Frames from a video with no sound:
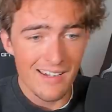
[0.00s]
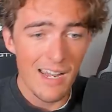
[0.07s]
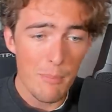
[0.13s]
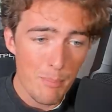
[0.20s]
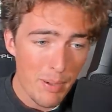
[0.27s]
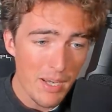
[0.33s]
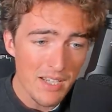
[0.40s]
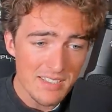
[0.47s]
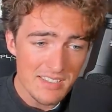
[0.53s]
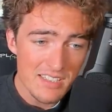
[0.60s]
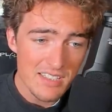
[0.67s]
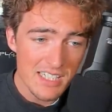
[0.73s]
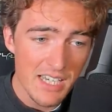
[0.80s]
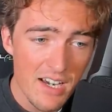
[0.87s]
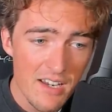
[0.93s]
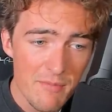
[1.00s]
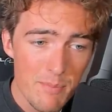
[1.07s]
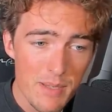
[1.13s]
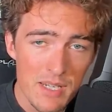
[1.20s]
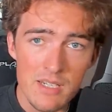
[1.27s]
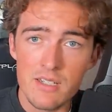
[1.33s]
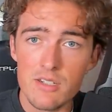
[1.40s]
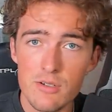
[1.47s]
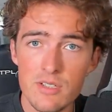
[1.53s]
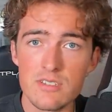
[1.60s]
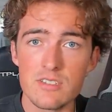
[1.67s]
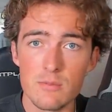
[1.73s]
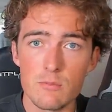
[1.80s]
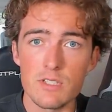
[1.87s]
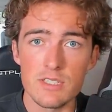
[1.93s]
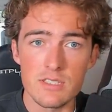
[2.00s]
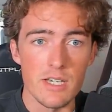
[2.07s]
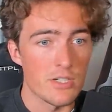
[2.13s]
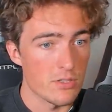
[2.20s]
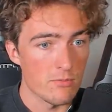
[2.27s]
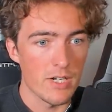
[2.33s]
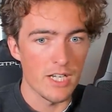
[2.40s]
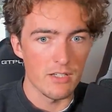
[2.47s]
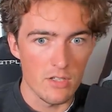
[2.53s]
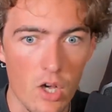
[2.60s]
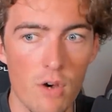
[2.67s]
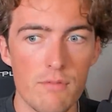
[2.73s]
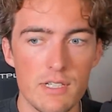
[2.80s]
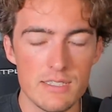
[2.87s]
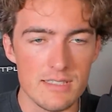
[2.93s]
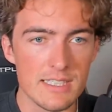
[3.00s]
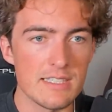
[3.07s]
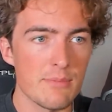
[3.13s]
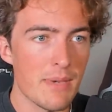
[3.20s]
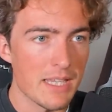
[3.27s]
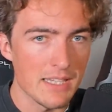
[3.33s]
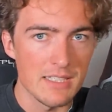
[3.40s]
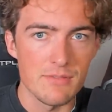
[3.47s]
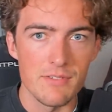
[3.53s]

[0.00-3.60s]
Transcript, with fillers: Now, personally, I've been doing some research on Radal, obviously, to make this